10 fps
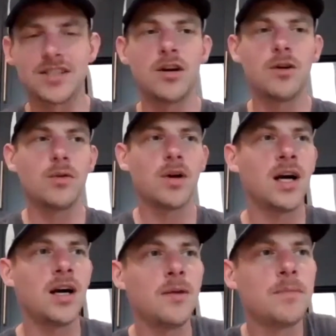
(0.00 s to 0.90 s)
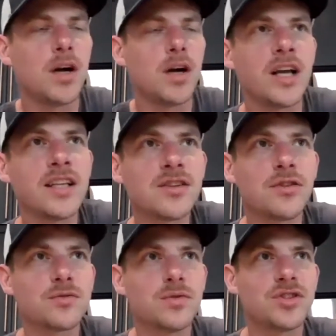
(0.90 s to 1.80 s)
So, all right, let's
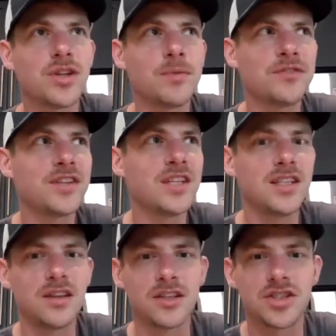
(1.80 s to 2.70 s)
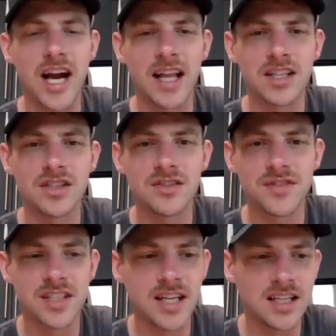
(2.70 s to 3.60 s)
go through some of the challenges of
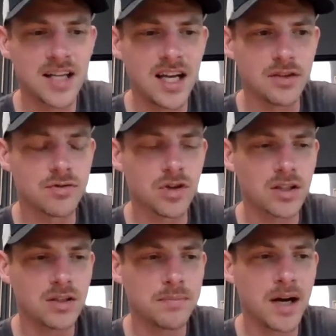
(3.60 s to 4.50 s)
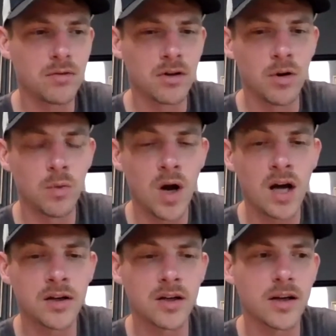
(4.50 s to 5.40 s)
your day to day. You talked about low
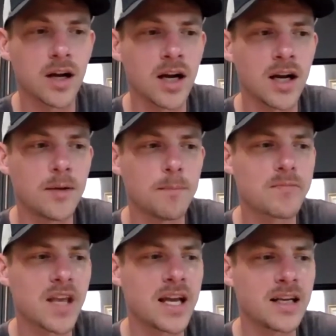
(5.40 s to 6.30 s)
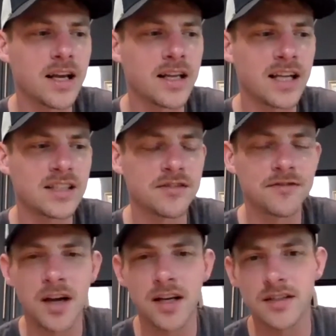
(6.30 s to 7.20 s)
water, and that's a
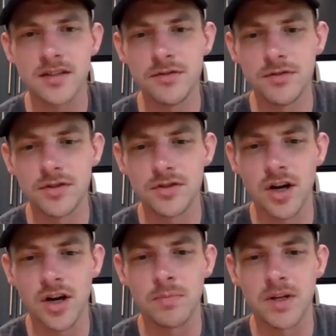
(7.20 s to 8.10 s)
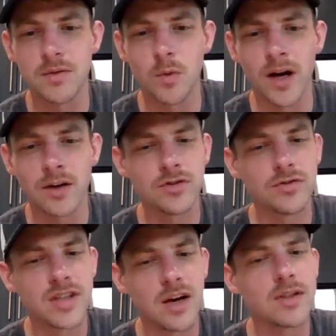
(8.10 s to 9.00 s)
fun excuse, Joe. But why don't
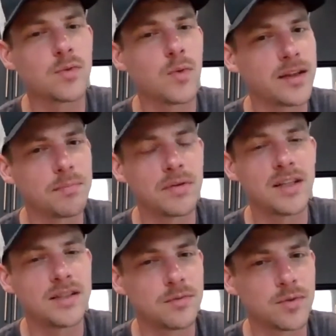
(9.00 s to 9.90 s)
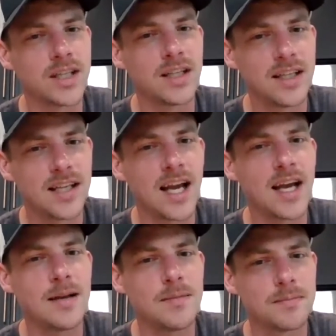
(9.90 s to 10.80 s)
you tell us why the police really
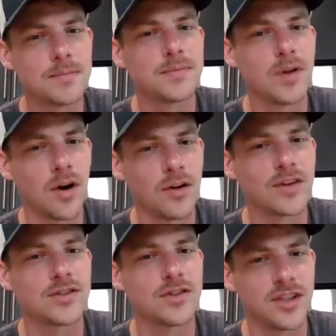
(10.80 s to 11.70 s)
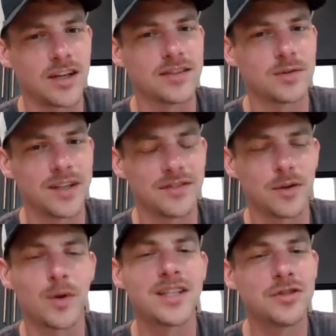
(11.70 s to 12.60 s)
came over to you on the
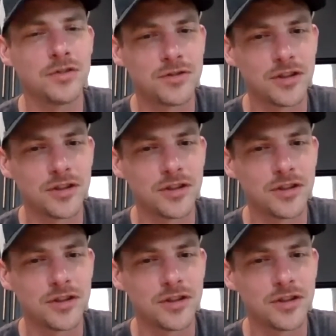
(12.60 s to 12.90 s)
river? What did you